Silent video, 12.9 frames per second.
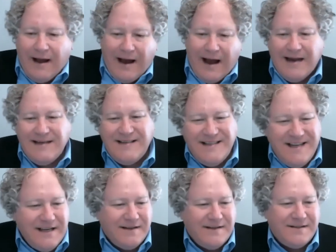
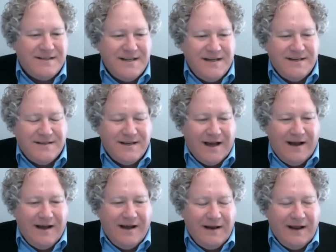ideas, these,
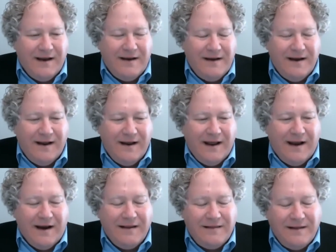uh, and,
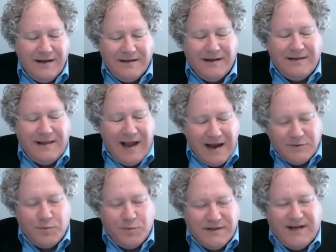and I think that
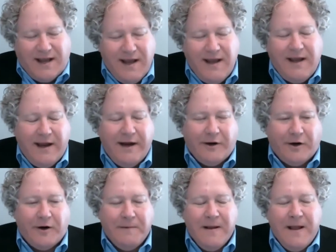that's what's key
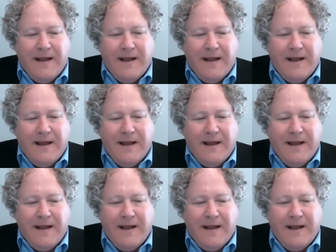here,